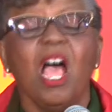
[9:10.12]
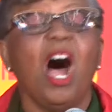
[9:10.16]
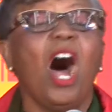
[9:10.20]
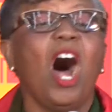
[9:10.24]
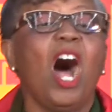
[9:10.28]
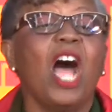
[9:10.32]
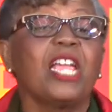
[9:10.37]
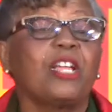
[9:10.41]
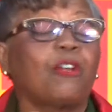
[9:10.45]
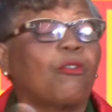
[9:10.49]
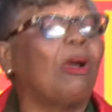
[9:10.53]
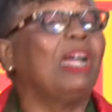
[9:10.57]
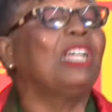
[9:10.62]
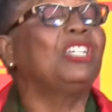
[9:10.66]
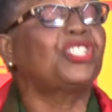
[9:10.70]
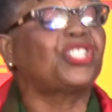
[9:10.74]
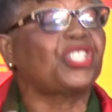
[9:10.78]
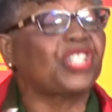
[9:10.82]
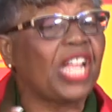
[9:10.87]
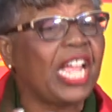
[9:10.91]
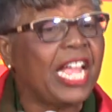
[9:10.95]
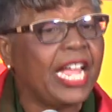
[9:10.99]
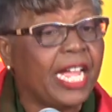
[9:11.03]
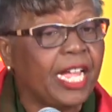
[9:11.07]
I cry
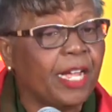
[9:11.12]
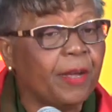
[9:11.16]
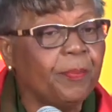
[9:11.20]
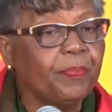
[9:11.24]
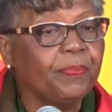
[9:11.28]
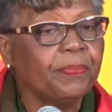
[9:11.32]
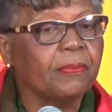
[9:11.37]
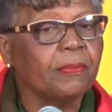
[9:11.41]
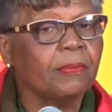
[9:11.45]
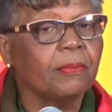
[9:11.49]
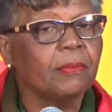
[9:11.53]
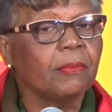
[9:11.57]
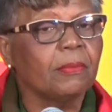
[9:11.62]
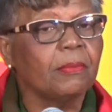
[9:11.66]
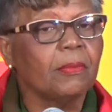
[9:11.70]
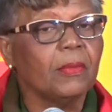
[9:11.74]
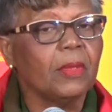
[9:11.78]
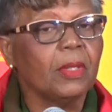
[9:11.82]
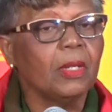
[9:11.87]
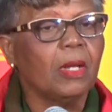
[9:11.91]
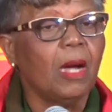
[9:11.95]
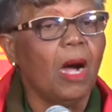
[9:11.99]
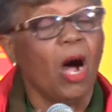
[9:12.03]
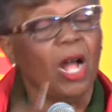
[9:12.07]
shame
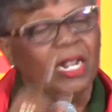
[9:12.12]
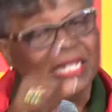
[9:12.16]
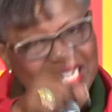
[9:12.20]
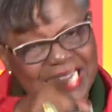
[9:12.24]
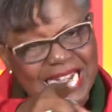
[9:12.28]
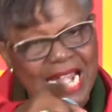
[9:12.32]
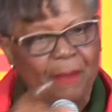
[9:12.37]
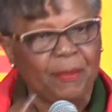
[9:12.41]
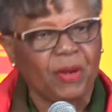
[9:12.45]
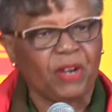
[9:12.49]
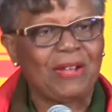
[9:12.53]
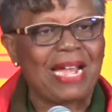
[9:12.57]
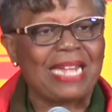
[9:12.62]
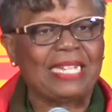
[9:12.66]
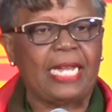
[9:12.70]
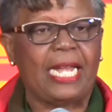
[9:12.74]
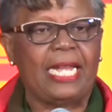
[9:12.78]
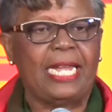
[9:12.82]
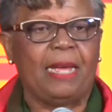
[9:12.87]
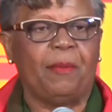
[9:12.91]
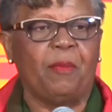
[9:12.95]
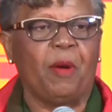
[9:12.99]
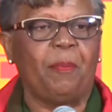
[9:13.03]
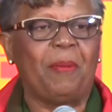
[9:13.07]
on the Democratic
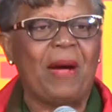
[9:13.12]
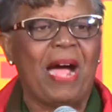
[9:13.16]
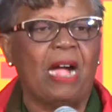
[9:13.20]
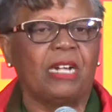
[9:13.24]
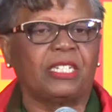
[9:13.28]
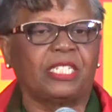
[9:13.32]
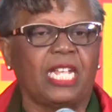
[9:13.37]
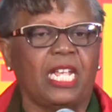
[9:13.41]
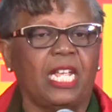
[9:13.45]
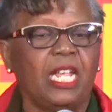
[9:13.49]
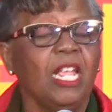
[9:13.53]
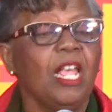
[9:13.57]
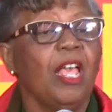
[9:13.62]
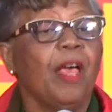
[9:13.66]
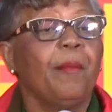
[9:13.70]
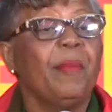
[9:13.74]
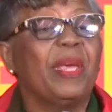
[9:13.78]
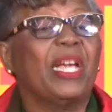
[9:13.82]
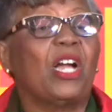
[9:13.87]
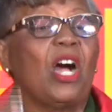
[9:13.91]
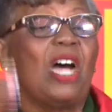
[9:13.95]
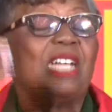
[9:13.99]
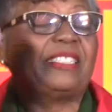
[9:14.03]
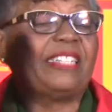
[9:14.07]
Labour Party
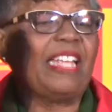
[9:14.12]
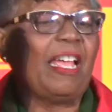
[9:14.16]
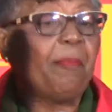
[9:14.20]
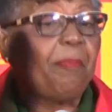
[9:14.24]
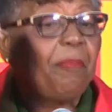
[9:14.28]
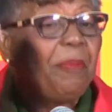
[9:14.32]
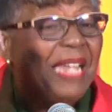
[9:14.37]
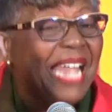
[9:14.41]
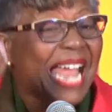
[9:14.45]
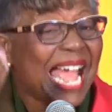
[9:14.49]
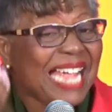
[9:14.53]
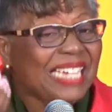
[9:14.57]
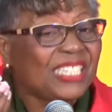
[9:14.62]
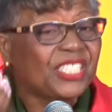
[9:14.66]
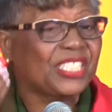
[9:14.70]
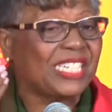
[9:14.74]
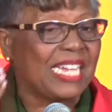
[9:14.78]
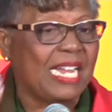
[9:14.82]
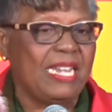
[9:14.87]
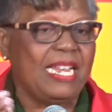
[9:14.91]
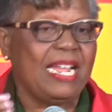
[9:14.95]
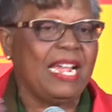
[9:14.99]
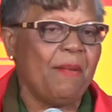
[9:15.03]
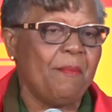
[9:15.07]
because they pledged
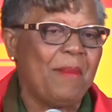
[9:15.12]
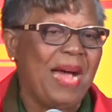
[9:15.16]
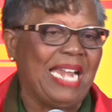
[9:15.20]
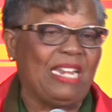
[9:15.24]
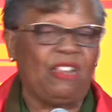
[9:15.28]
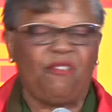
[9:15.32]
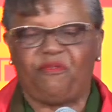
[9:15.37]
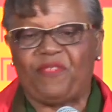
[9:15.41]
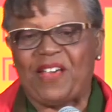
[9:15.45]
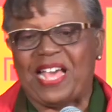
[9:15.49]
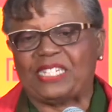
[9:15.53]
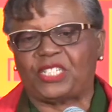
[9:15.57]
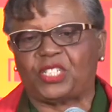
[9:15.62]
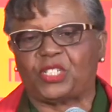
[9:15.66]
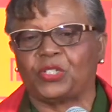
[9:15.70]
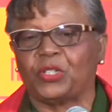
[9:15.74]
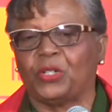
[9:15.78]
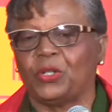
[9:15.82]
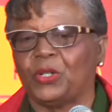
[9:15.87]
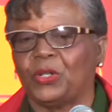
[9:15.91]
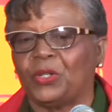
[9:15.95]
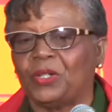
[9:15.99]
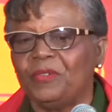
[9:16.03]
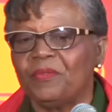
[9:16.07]
in their
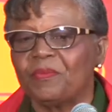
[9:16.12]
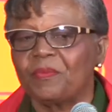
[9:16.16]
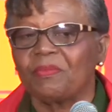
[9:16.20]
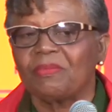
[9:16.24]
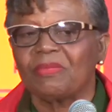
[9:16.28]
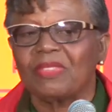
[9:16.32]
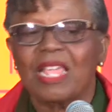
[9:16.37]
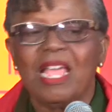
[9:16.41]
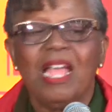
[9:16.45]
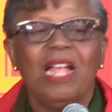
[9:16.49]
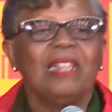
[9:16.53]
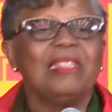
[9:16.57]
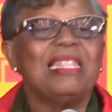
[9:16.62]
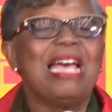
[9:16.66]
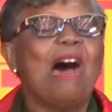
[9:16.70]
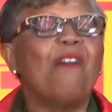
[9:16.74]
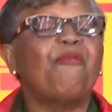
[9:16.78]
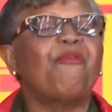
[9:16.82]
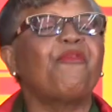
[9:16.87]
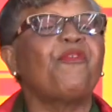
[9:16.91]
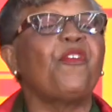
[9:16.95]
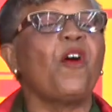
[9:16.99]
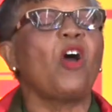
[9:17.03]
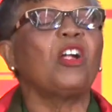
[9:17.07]
manifesto that
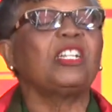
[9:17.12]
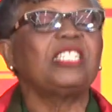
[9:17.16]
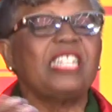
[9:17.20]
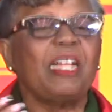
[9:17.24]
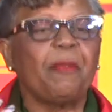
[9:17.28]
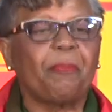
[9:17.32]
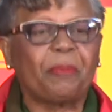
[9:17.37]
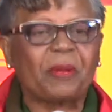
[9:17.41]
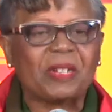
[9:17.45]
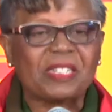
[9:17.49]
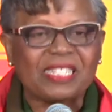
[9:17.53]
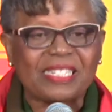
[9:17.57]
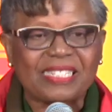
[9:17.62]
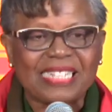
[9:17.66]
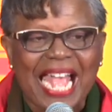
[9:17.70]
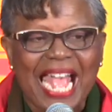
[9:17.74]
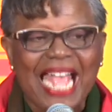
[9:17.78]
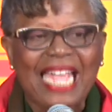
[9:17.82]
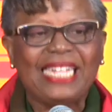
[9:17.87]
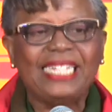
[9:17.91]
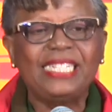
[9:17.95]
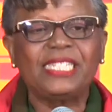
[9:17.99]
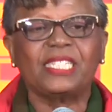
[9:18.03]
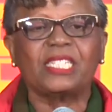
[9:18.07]

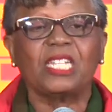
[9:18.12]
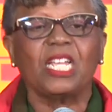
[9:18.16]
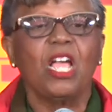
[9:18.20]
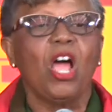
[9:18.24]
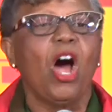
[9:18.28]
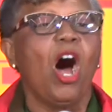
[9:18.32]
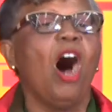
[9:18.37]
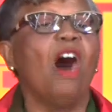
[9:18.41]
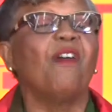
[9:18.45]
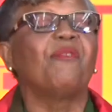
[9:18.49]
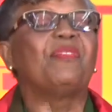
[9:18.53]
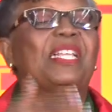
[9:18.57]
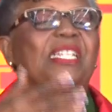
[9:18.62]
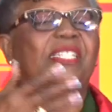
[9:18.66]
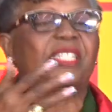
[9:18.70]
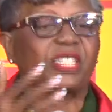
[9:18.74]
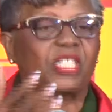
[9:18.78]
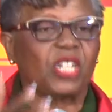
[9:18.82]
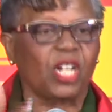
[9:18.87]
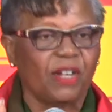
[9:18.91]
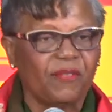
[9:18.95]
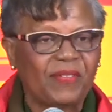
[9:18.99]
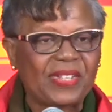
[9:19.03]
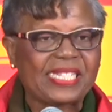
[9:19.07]
40% of the
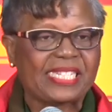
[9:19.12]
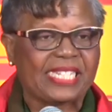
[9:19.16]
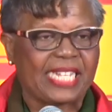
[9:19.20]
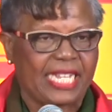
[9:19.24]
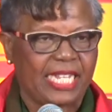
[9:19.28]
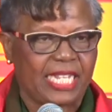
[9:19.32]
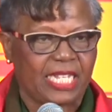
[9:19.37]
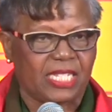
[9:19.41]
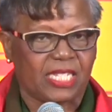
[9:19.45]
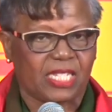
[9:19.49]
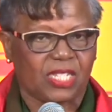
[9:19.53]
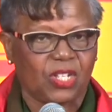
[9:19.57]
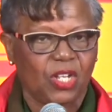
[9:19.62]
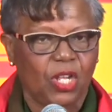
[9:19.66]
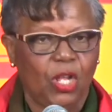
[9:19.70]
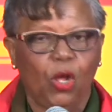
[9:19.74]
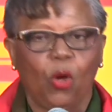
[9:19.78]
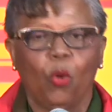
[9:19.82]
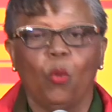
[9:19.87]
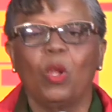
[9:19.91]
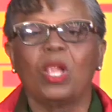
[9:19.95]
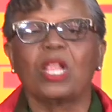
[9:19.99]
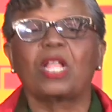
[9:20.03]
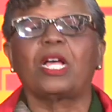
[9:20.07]
services
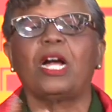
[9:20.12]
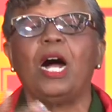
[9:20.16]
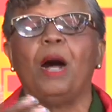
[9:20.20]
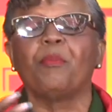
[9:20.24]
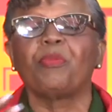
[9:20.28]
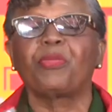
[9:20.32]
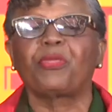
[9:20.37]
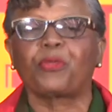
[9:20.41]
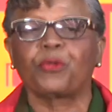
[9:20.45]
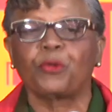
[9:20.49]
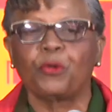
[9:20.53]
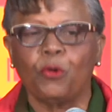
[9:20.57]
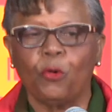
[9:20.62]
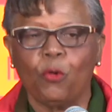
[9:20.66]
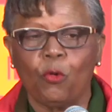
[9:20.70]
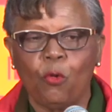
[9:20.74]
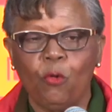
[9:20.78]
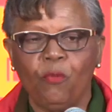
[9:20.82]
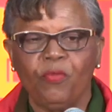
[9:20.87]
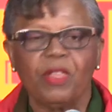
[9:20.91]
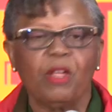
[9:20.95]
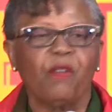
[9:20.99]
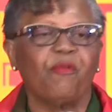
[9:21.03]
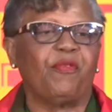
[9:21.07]
will come
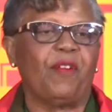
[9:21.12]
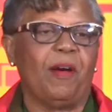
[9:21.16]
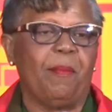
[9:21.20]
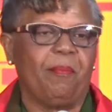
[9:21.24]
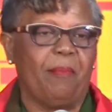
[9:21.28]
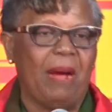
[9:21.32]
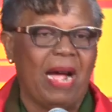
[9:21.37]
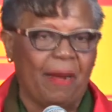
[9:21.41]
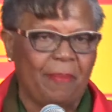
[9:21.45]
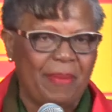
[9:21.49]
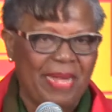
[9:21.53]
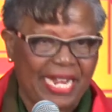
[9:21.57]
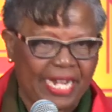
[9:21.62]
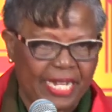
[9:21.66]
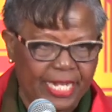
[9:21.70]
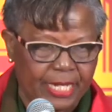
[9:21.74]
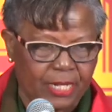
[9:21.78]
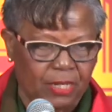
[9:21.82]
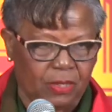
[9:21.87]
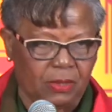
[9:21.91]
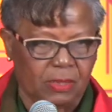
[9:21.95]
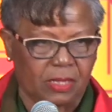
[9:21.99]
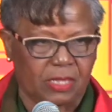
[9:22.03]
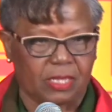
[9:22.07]
through from
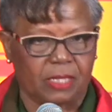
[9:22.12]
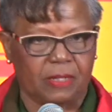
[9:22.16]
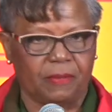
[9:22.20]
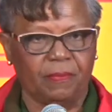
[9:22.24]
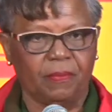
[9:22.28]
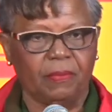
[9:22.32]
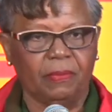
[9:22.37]
Barbadians.